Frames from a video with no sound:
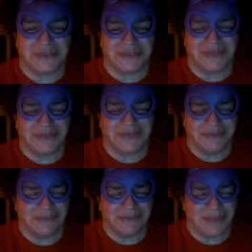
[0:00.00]
him,
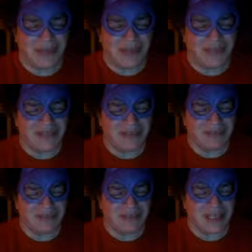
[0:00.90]
showing respect.
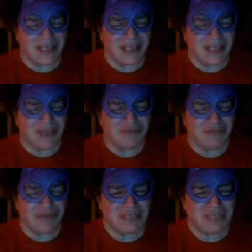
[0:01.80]
These cats
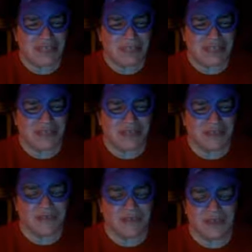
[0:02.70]
really respect each